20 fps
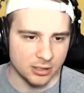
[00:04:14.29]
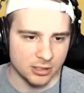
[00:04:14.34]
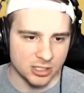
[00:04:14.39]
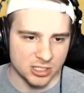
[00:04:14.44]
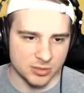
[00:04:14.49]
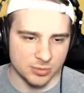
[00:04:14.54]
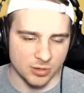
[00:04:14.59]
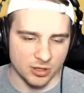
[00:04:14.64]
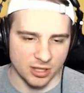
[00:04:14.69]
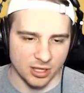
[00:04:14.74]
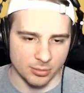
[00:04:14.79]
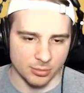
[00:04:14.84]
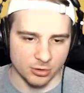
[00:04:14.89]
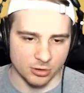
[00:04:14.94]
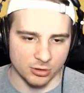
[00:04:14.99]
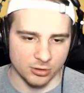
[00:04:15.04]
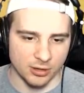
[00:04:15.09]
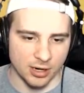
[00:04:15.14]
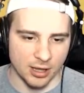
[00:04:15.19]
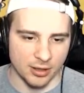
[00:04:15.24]
Smith able to
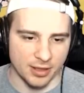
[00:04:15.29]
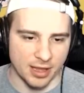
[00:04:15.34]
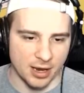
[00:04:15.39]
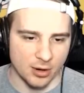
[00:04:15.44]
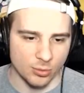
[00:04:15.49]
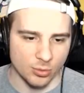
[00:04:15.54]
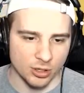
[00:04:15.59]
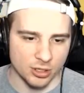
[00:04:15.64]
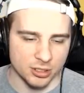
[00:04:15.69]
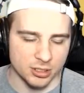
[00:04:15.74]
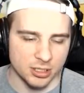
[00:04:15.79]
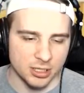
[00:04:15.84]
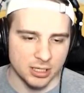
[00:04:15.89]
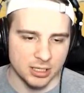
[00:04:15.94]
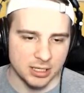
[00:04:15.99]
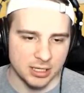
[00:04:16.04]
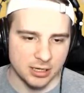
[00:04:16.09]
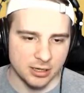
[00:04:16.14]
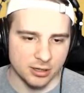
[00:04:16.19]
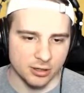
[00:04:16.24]
corral that one.
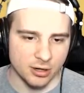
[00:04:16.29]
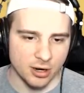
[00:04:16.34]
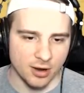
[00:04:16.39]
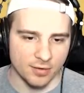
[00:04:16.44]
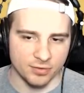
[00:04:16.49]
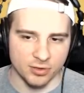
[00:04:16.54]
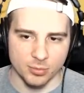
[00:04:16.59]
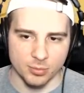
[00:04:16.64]
Here off the